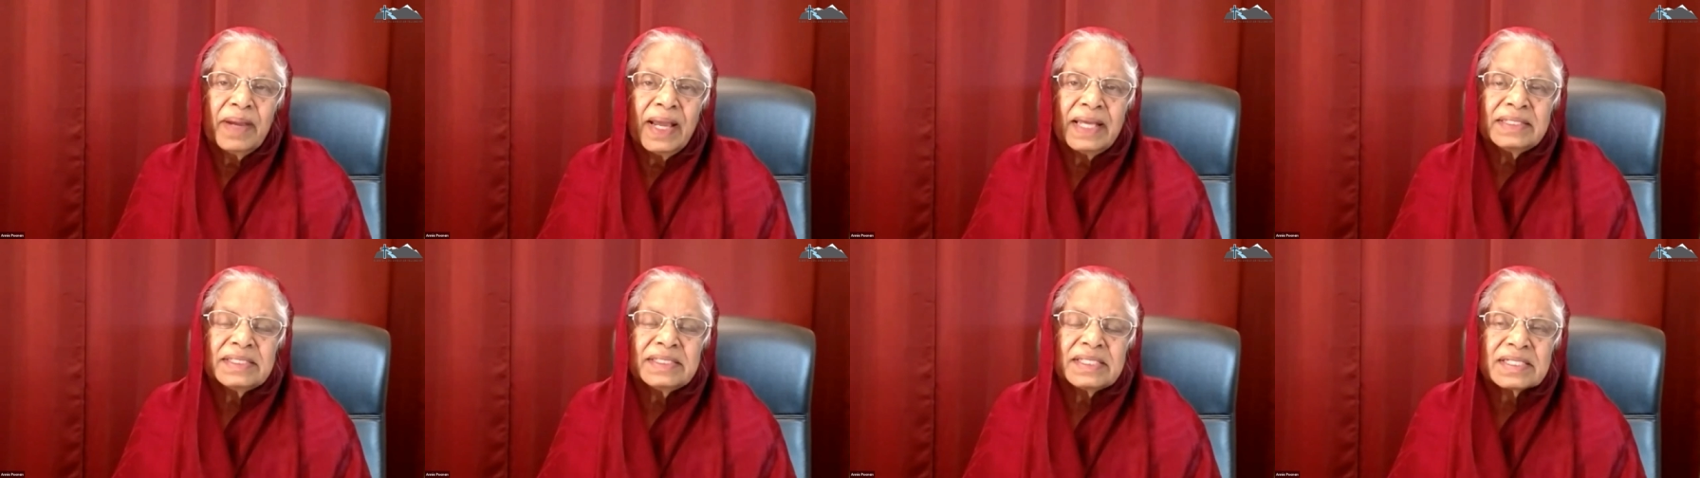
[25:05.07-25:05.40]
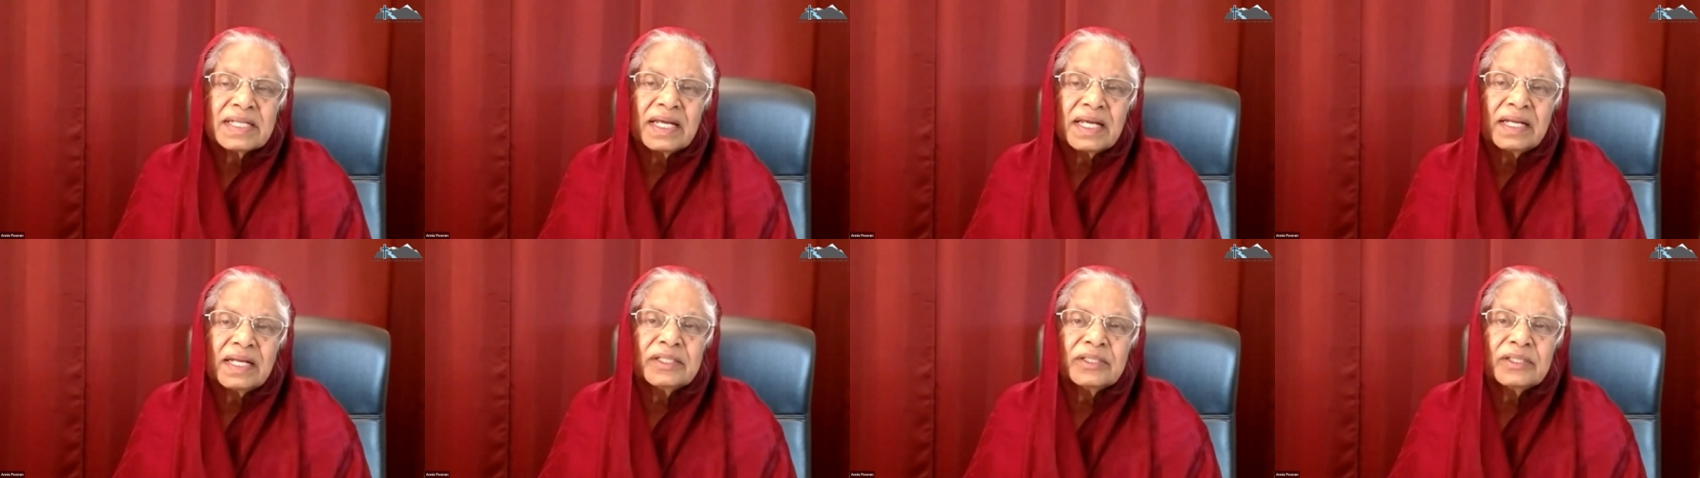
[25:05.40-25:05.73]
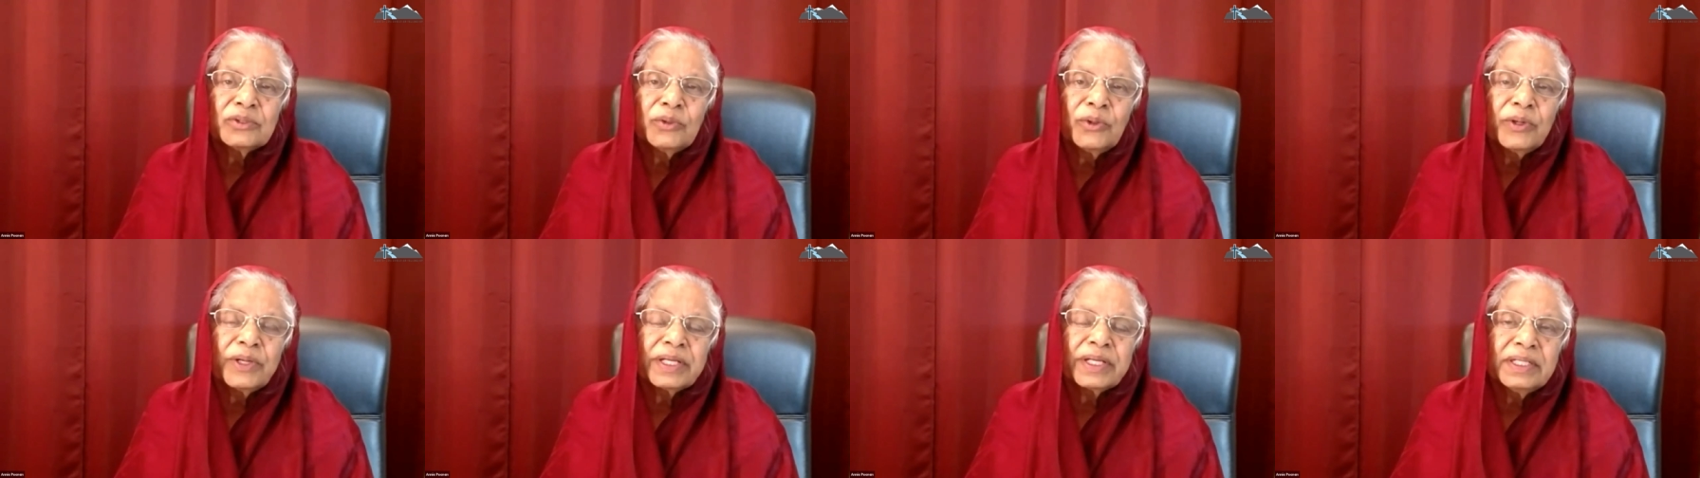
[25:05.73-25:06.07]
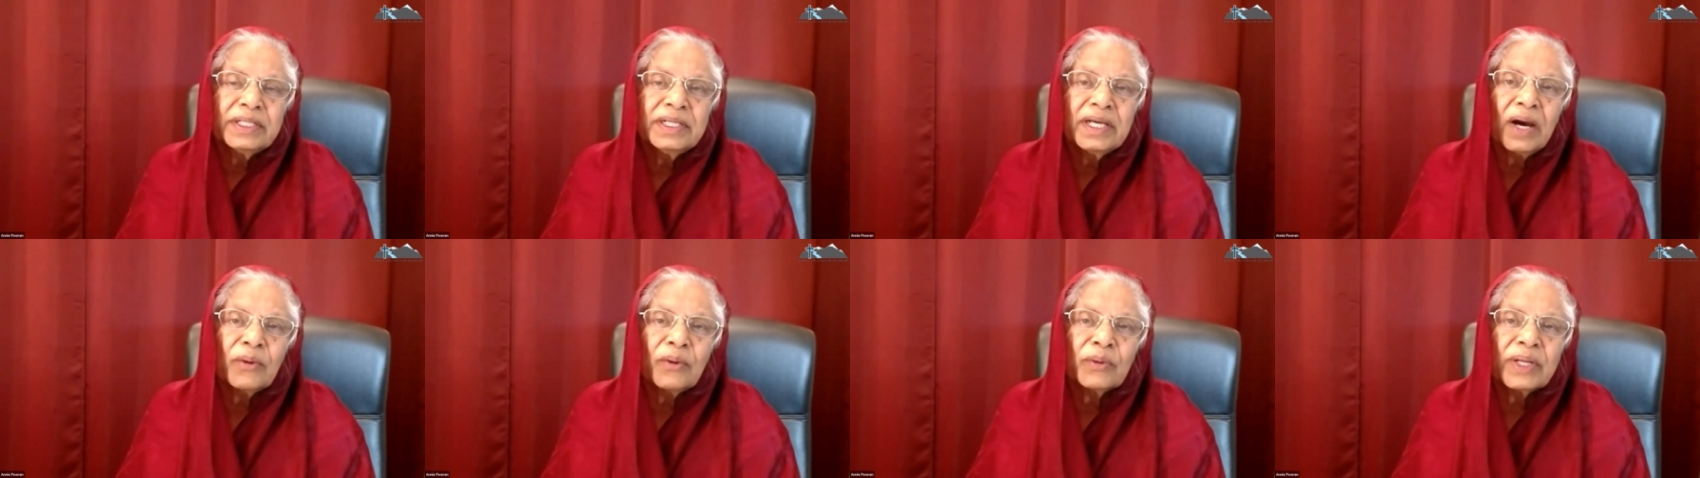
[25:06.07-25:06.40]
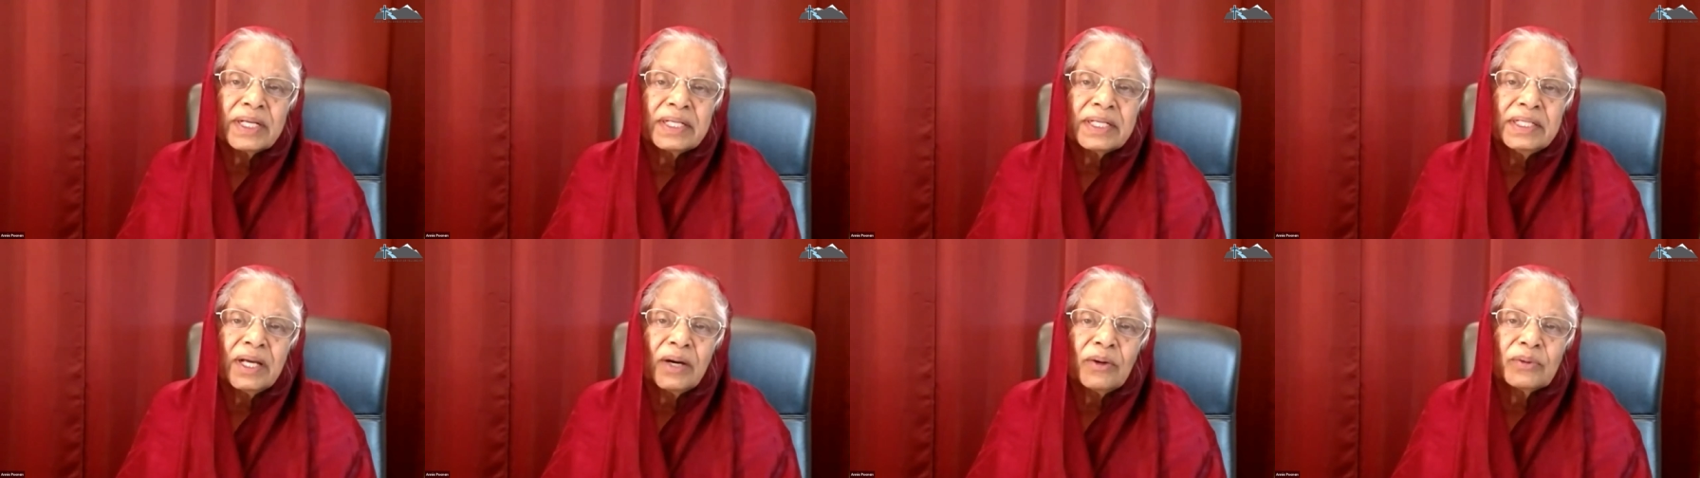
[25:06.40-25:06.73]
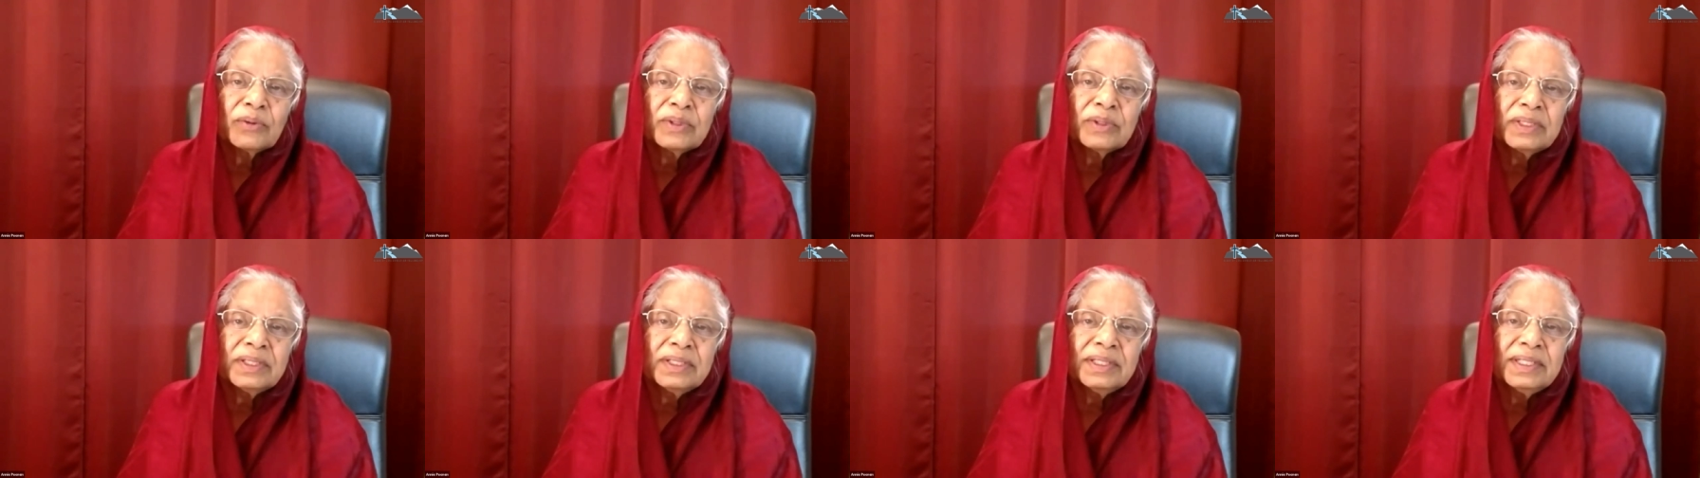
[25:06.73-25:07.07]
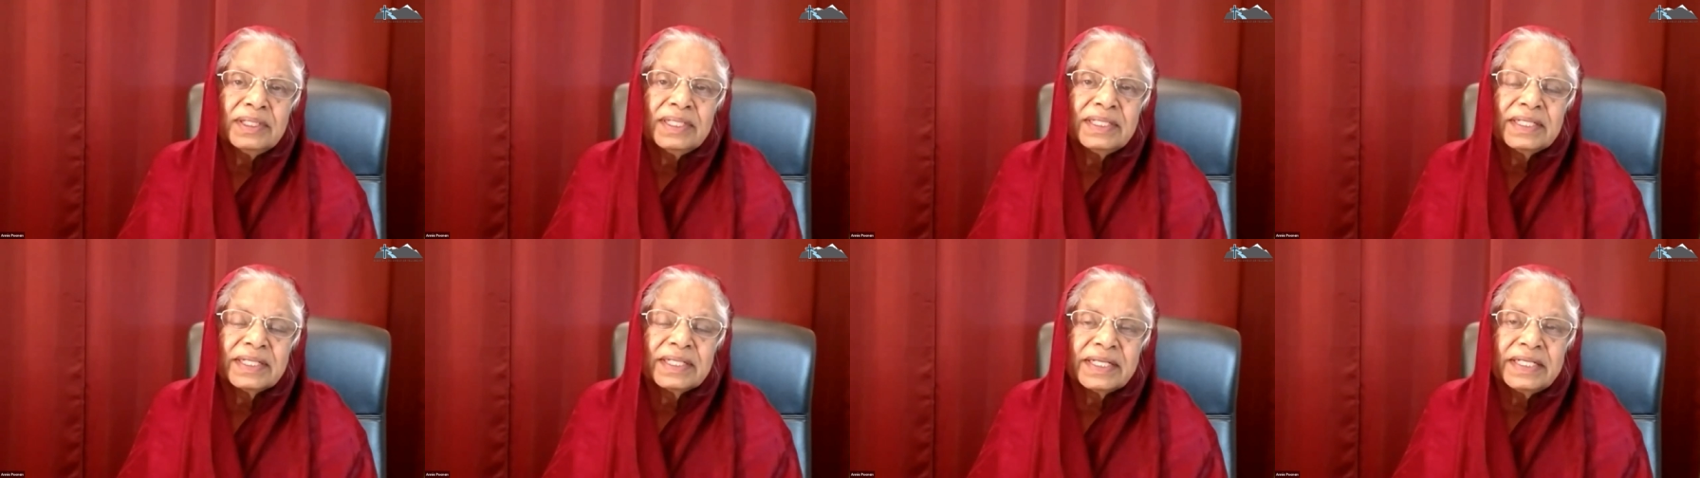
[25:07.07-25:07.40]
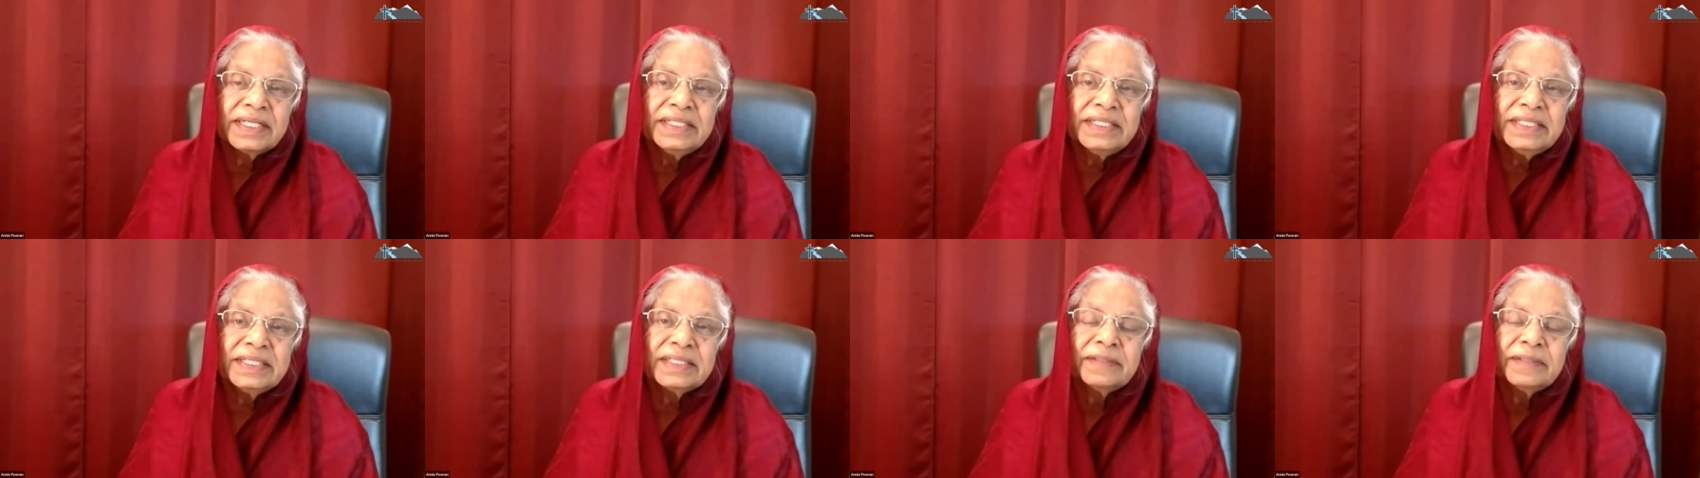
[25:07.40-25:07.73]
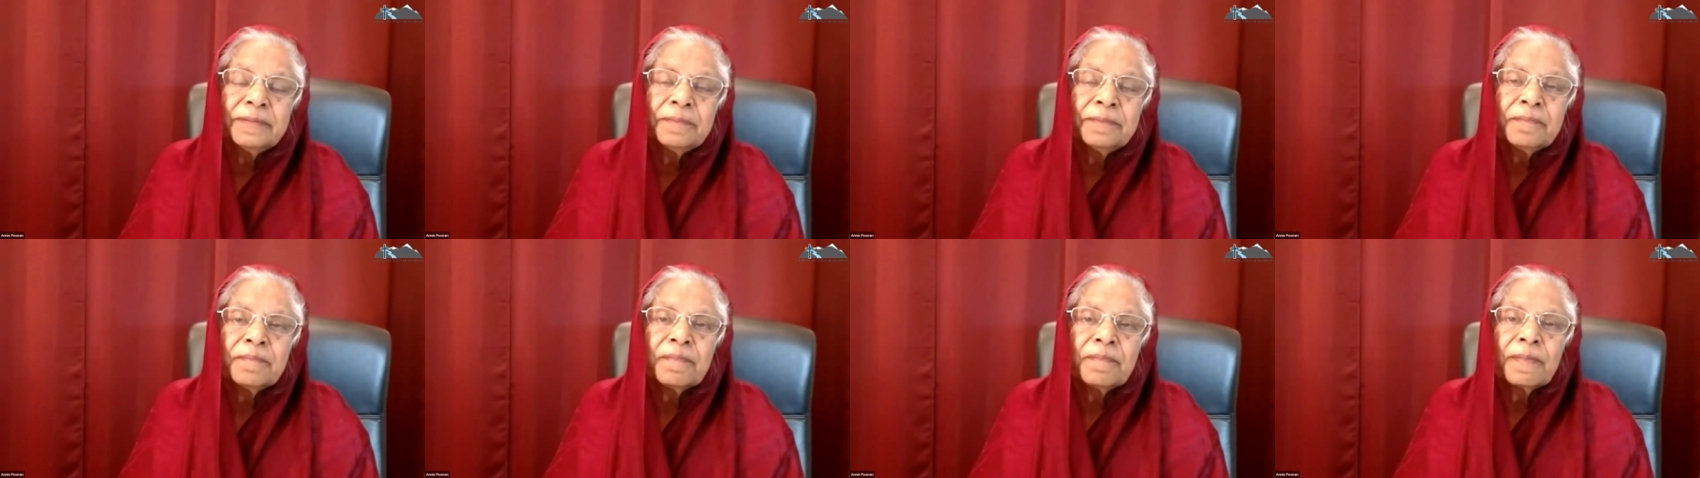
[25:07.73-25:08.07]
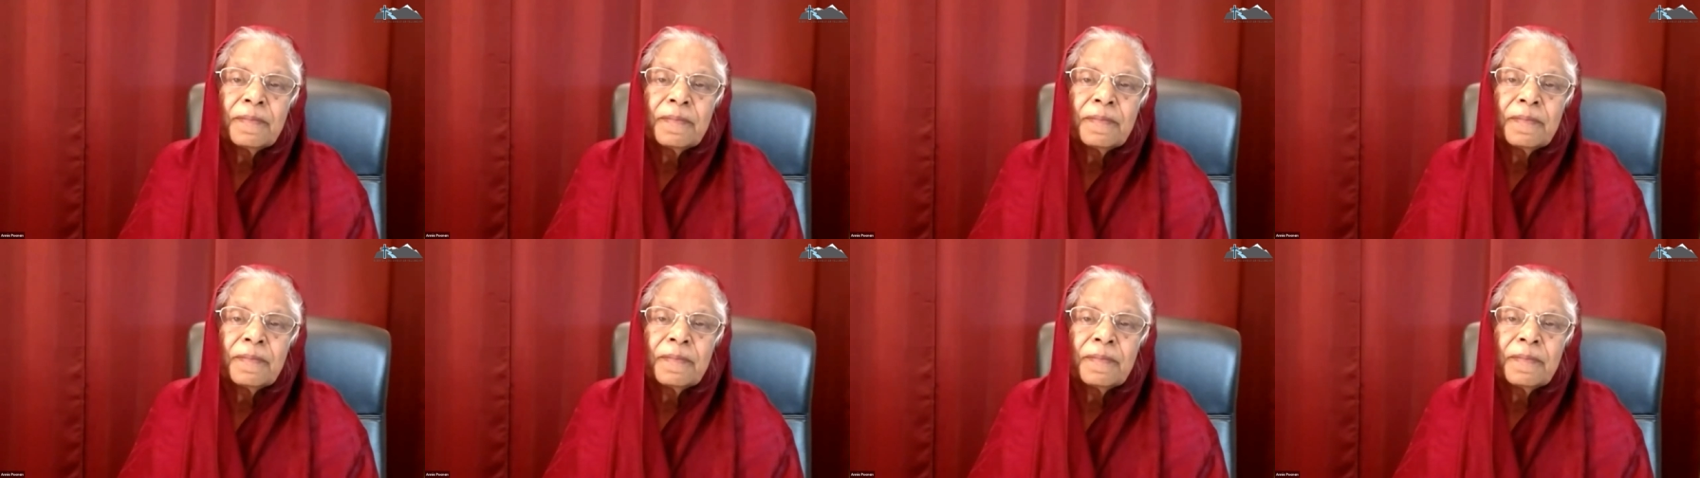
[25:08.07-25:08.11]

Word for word: man started going down and down, degrading,